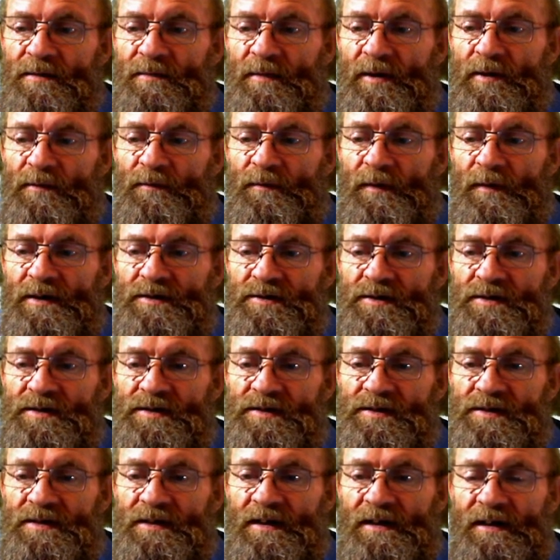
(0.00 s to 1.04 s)
of the
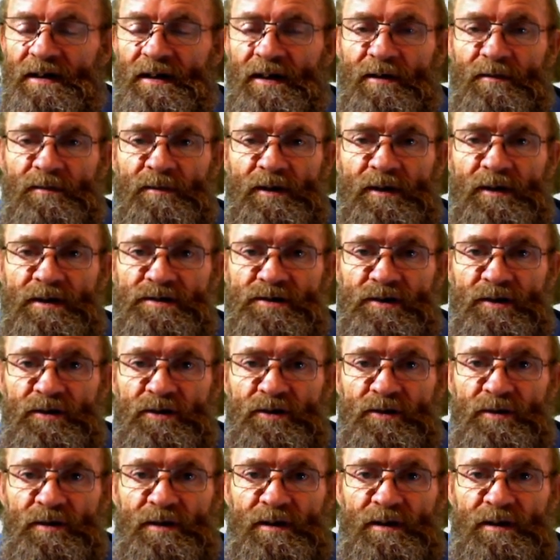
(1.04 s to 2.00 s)
functions that I'm going to show you,